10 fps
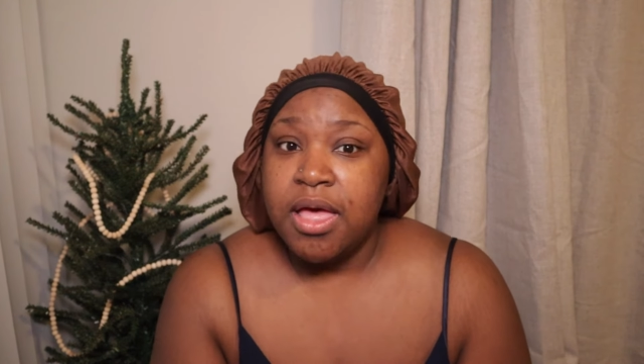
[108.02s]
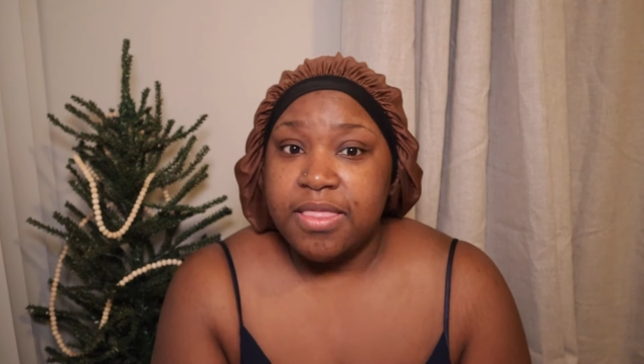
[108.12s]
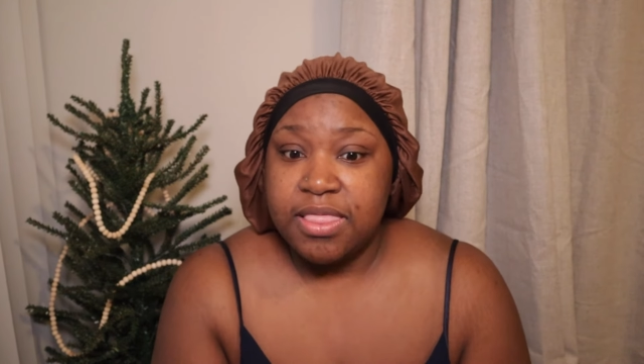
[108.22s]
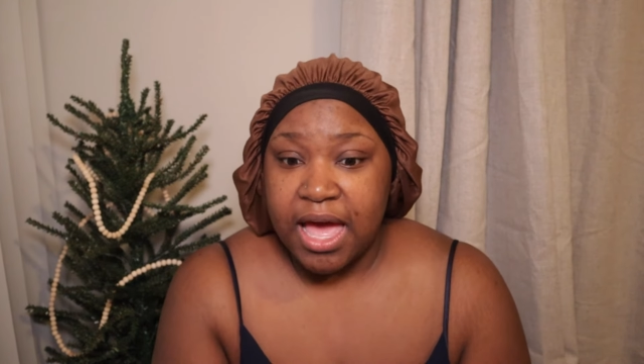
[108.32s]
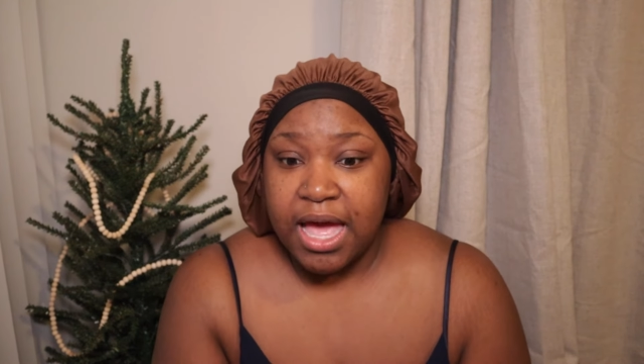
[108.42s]

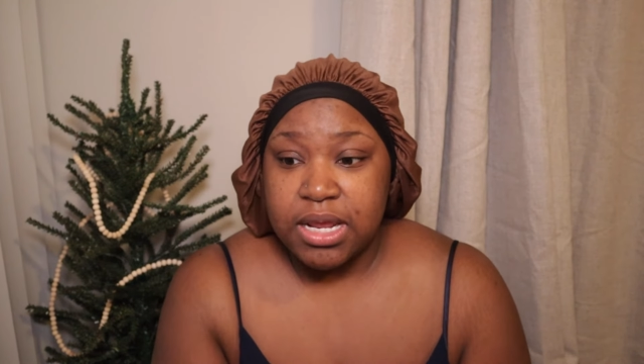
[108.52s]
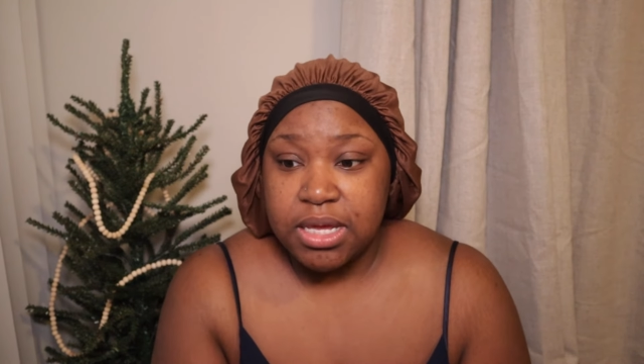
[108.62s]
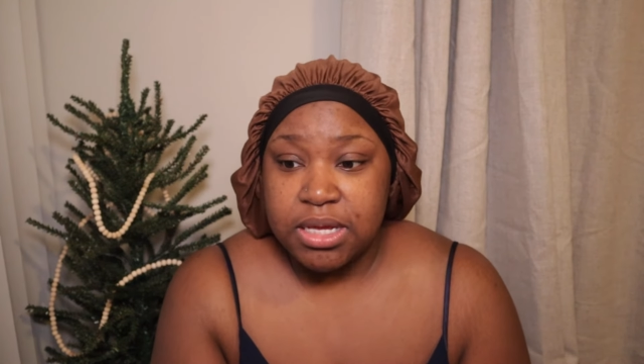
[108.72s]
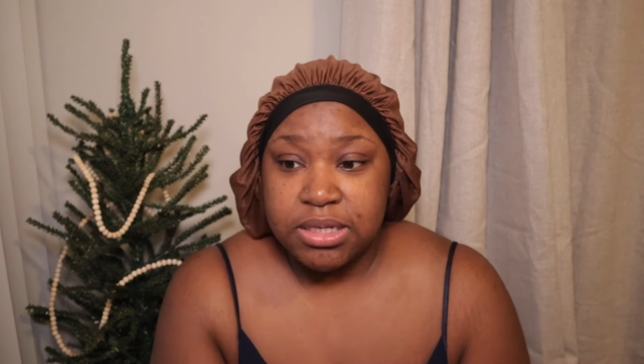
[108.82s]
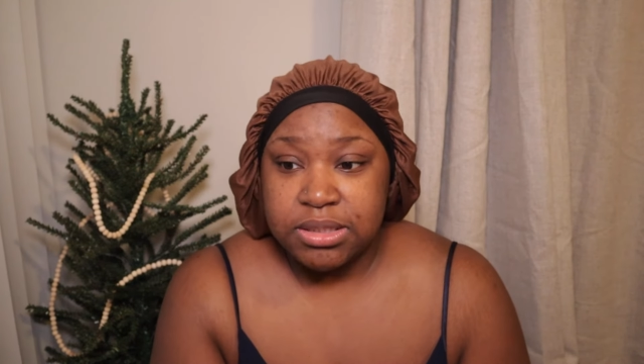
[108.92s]
that
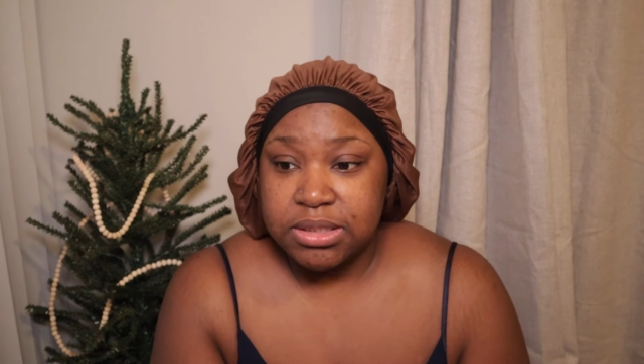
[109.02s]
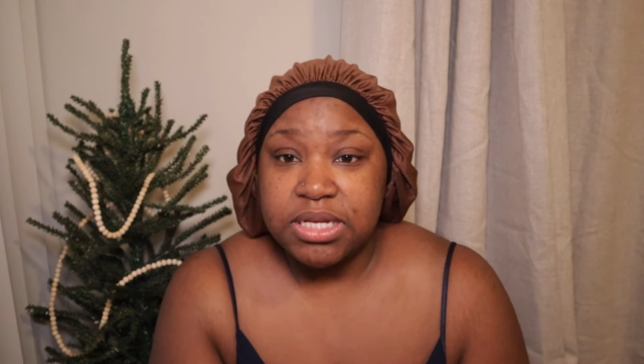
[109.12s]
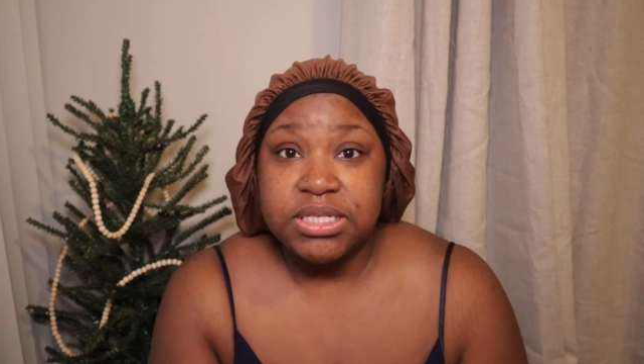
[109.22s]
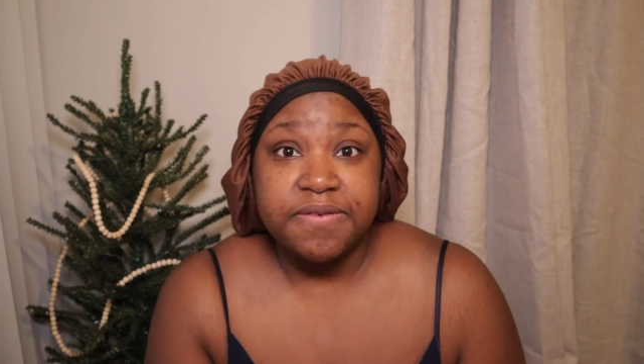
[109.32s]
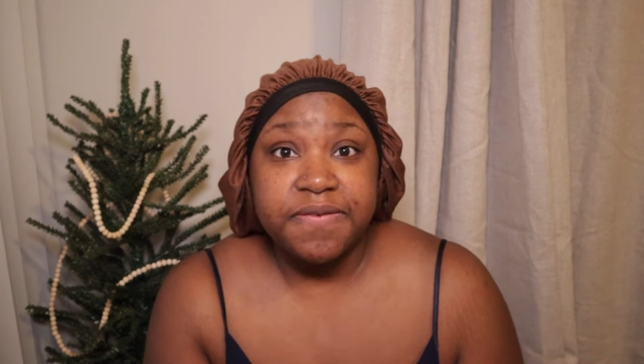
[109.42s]
is
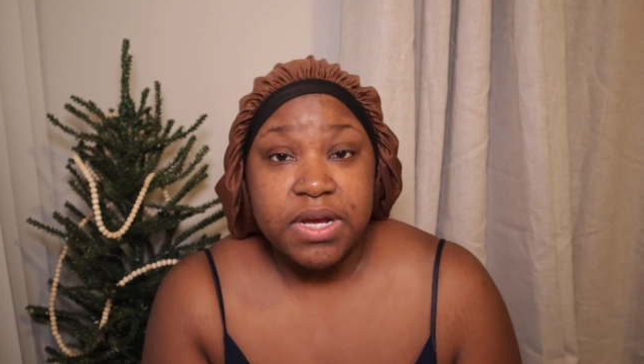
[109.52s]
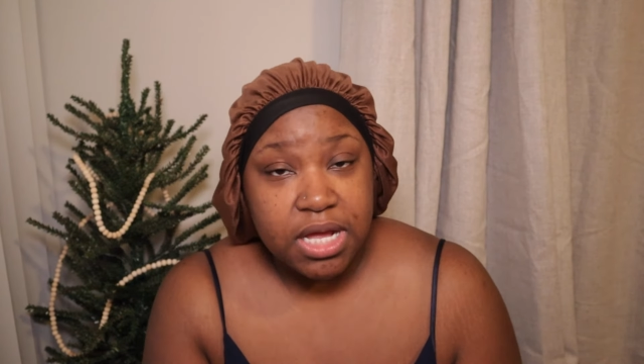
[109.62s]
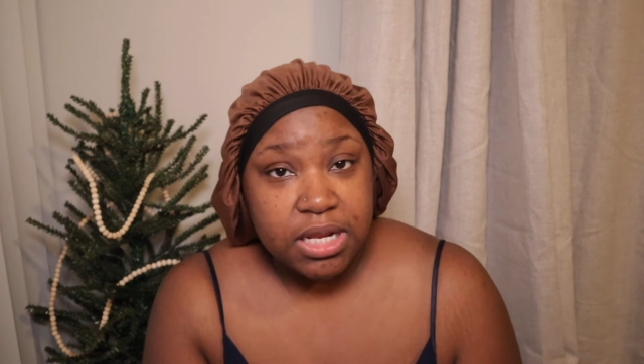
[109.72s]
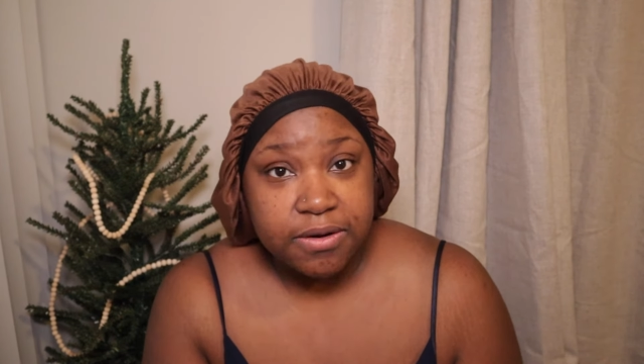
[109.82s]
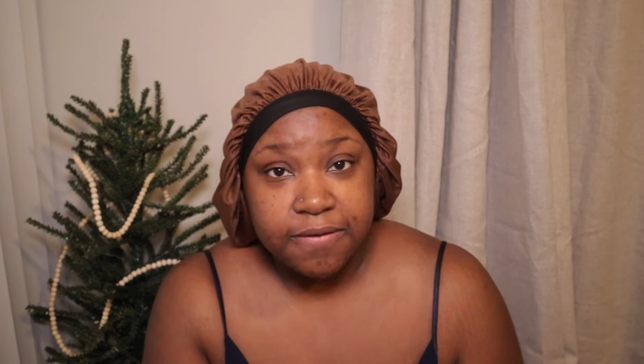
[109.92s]
a different
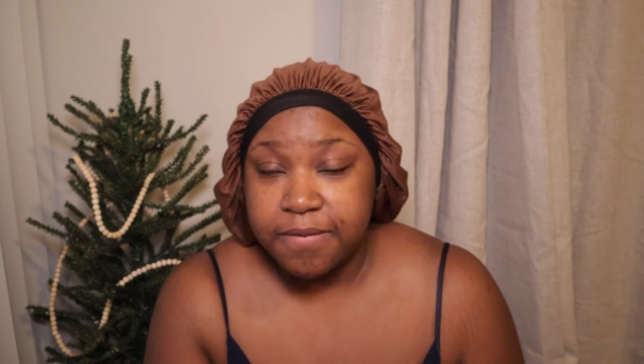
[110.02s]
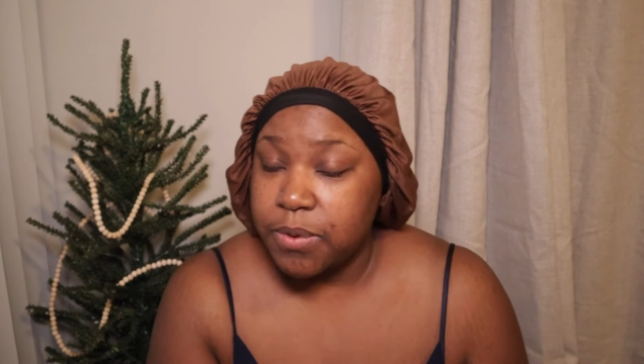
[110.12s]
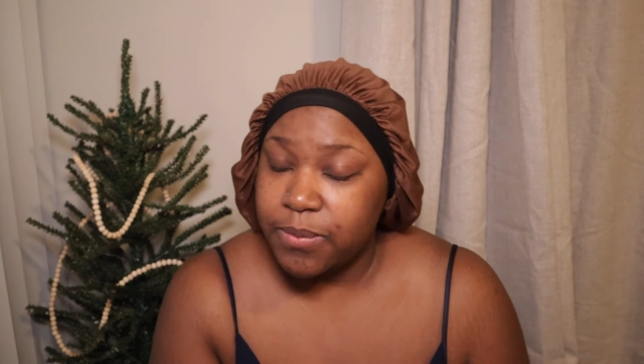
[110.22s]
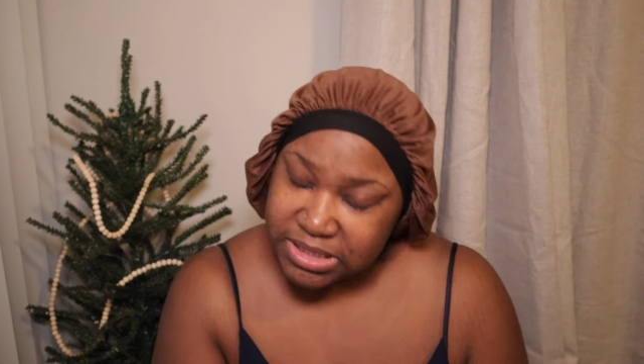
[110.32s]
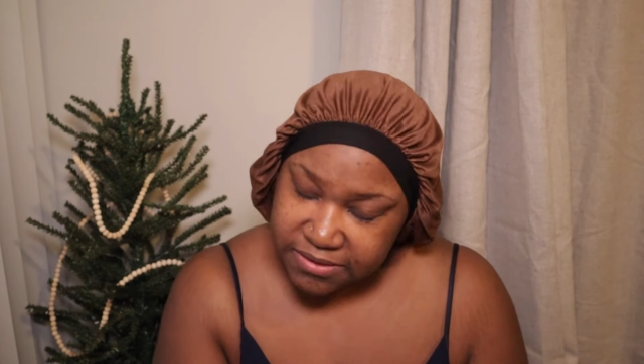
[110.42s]
color from
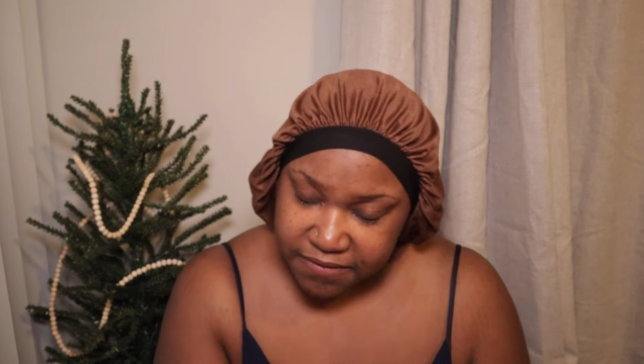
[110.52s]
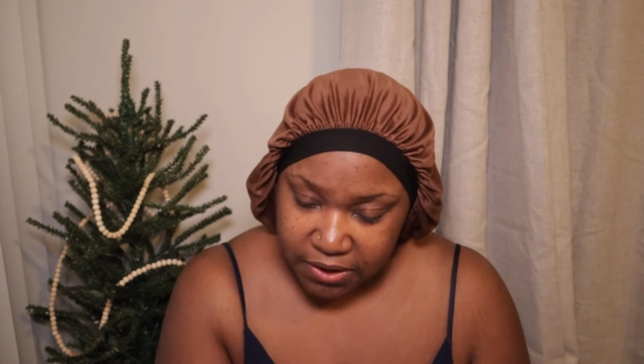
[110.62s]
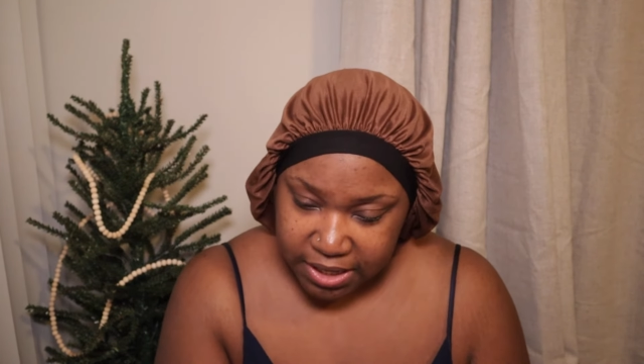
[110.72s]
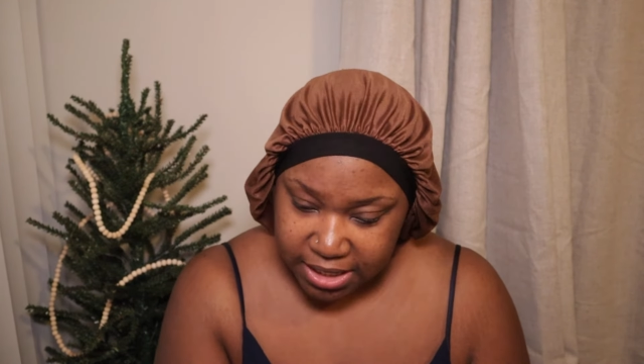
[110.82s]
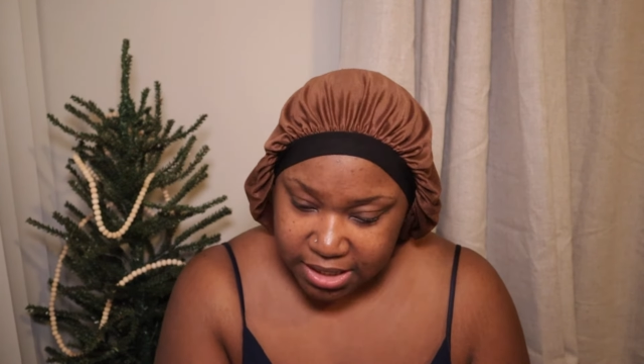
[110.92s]
the rest of your
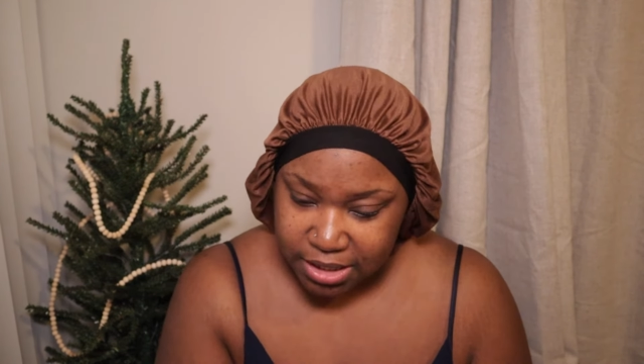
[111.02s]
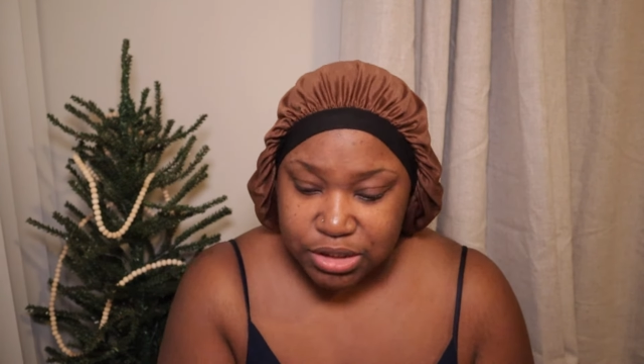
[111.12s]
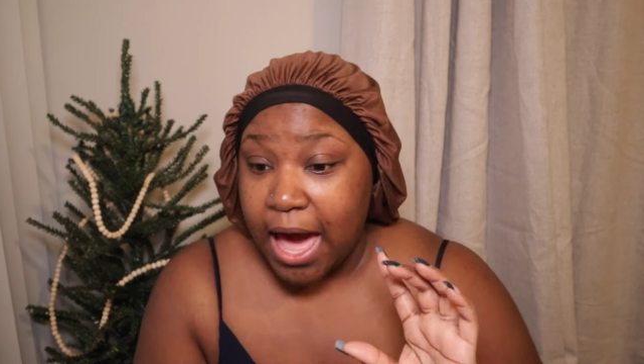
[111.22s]
hair.